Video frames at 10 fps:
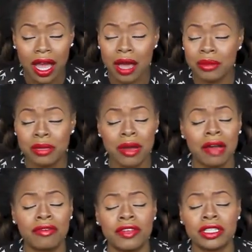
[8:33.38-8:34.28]
I mean,
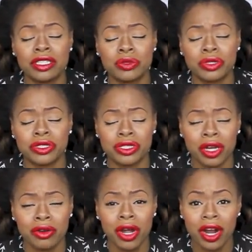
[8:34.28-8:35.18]
my feelings were
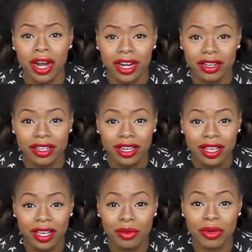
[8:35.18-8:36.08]
so hurt
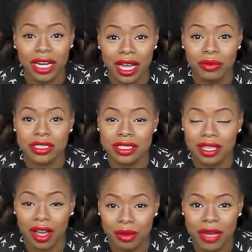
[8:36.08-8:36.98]
when I was
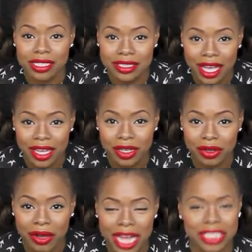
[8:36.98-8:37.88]
on my
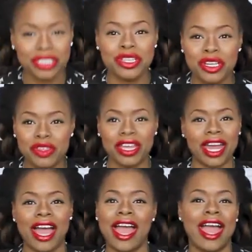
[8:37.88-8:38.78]
cycle. I just knew that
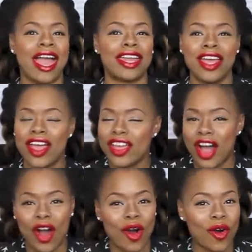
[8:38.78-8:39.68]
I had
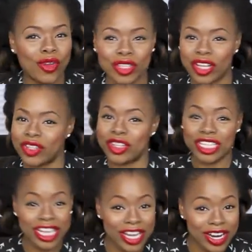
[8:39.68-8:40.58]
a whole nother
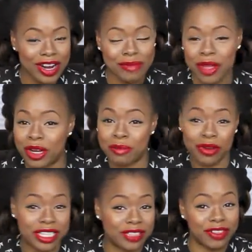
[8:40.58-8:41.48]
year. I'm gonna
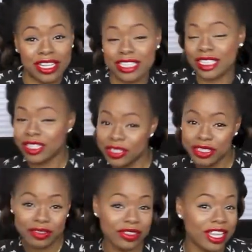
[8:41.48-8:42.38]
breastfeed
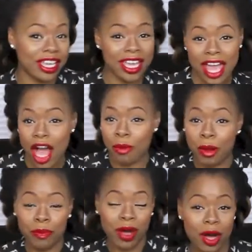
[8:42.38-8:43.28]
exclusively. I'm
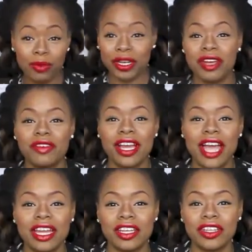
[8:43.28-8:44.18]
a pump, whatever I
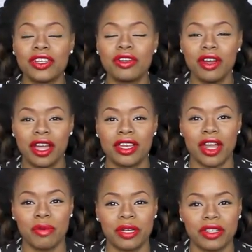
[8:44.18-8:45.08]
gotta do.
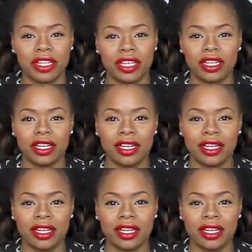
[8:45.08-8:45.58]
No period.